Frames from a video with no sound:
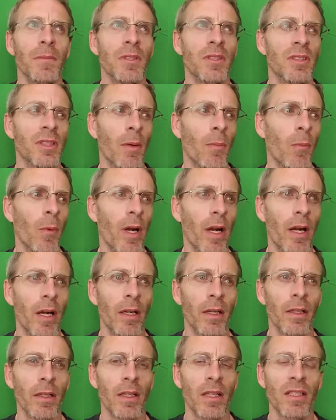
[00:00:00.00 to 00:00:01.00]

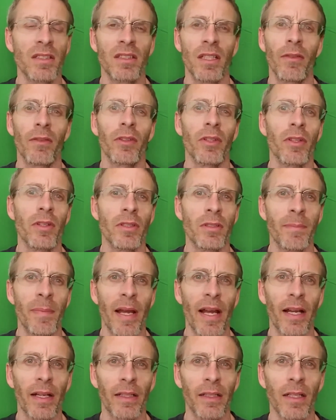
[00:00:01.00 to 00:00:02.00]
somewhere several years
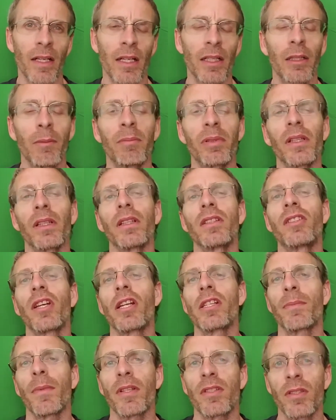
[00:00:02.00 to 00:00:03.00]
back, completely
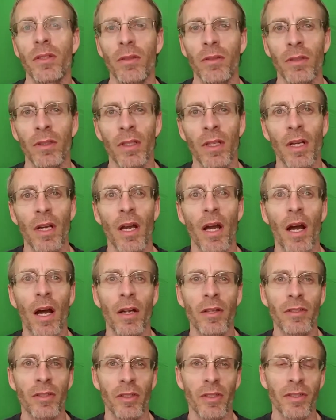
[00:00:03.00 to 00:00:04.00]
changed my tune
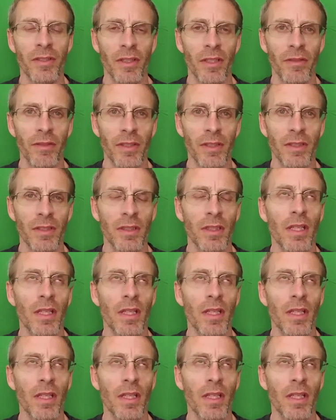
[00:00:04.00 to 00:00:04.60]
on jury service.